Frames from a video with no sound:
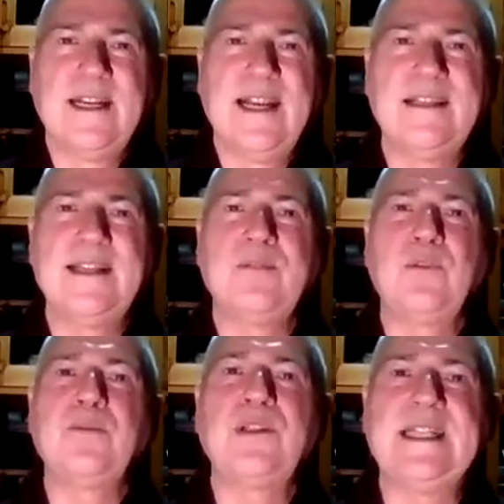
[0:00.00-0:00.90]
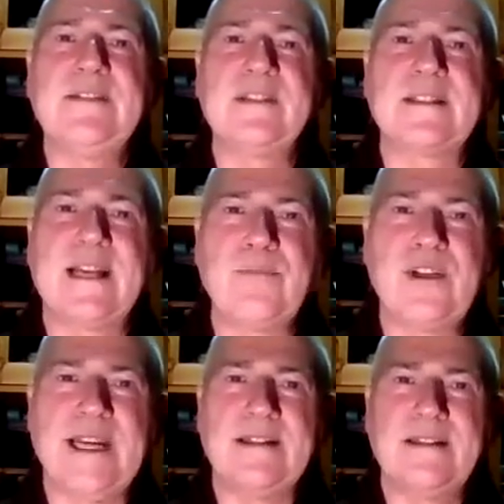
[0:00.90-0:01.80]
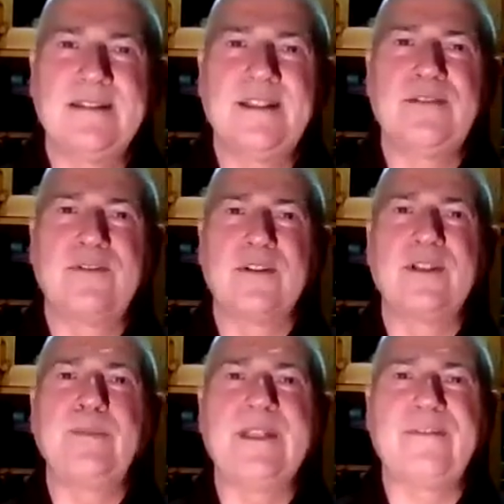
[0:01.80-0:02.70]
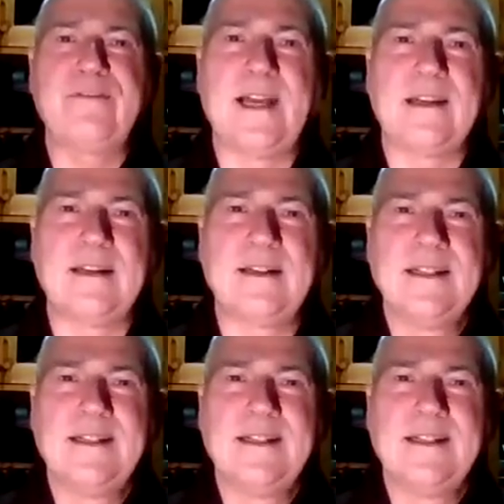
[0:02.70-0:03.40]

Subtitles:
And then we would give a subject just for a little bit of fun